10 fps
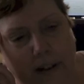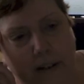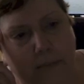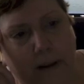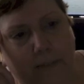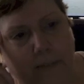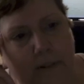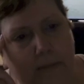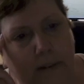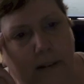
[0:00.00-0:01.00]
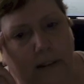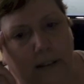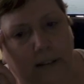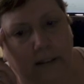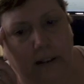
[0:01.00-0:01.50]
gets back from his meeting
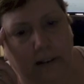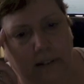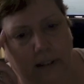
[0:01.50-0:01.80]
yesterday,